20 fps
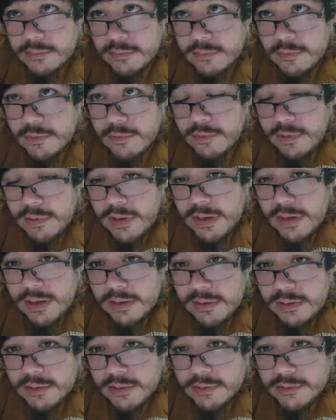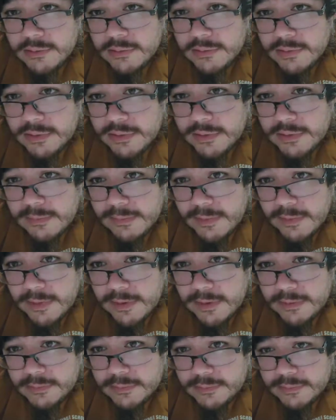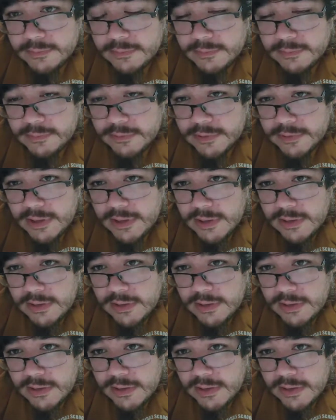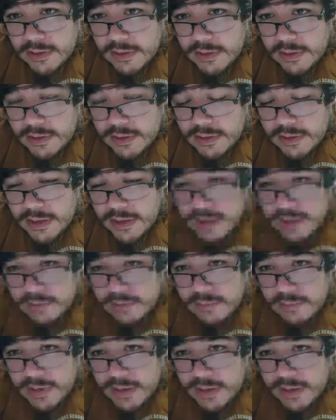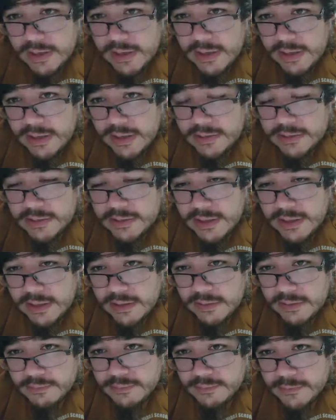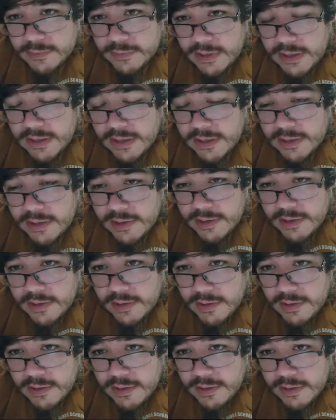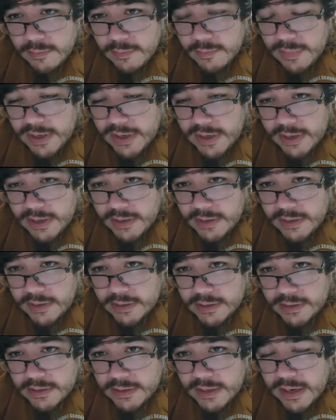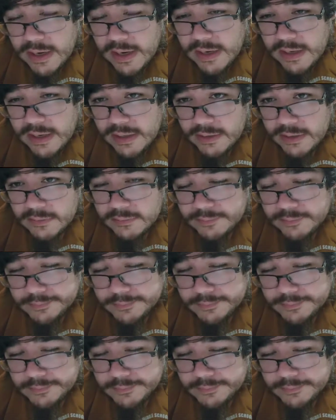more like deep fry. Try. Guy, my, lie, sty. Guy, by, high.